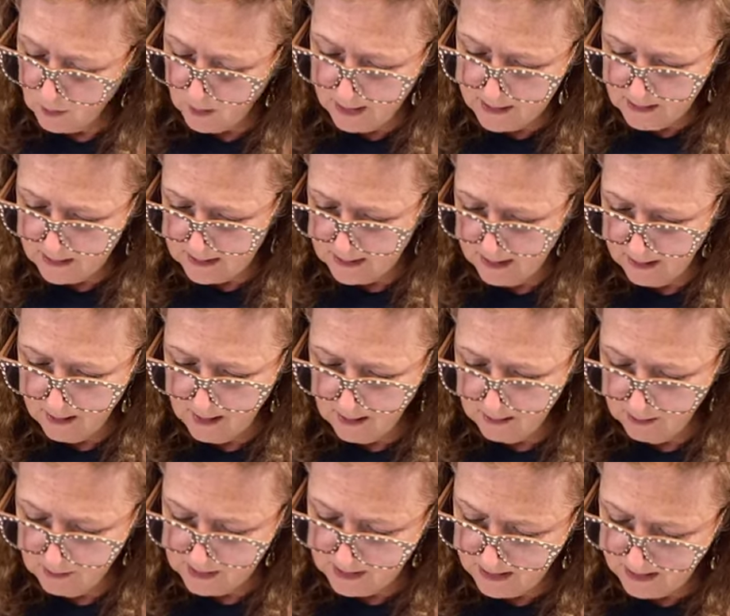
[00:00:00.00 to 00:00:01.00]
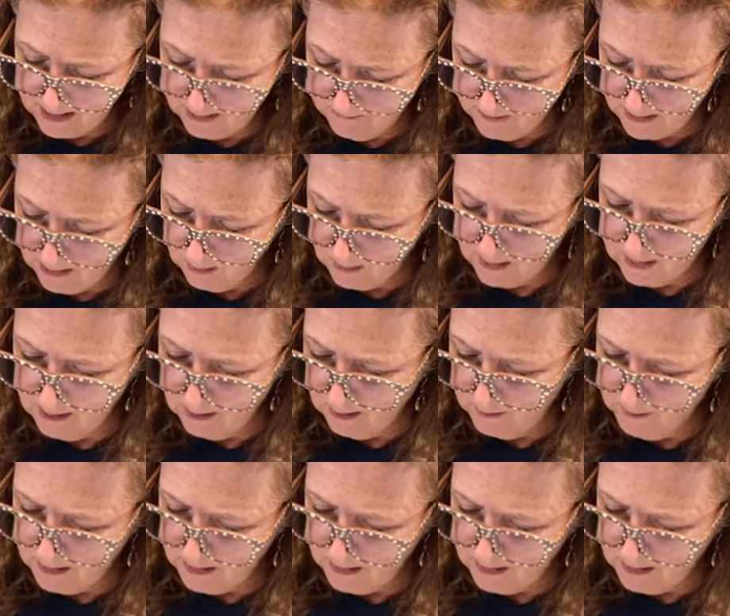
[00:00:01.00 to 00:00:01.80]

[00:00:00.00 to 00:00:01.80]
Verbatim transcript: So I just take colors I have out here.